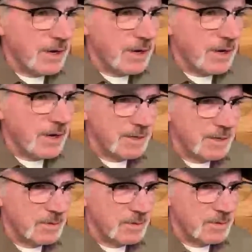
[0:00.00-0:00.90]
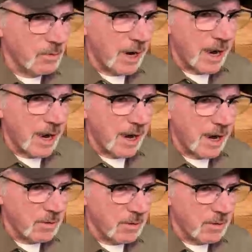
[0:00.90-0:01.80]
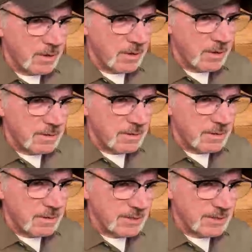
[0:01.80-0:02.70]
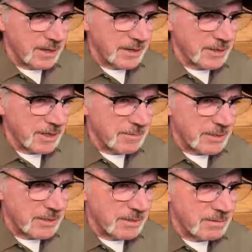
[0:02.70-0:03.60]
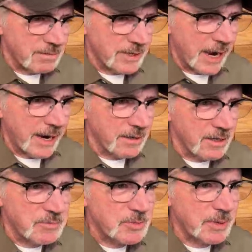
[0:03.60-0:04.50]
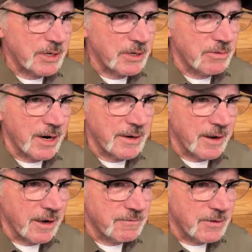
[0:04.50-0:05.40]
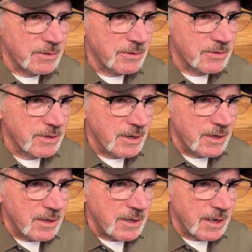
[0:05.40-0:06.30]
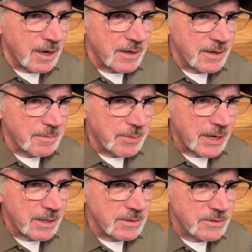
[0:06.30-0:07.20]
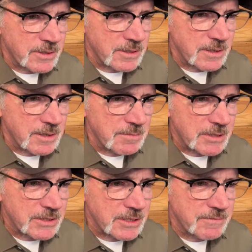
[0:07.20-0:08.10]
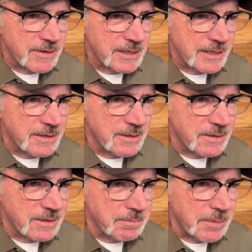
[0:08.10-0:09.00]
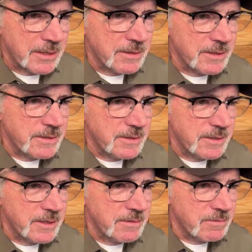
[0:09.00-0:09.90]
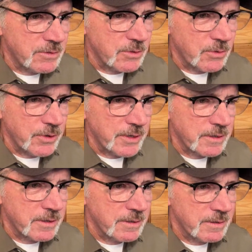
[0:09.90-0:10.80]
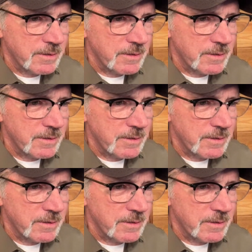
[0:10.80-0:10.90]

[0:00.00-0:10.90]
So let's keep, wow. It's like I'm in dial-up speed right now, folks. I apologize. Let me see if I can get on a better internet real quick.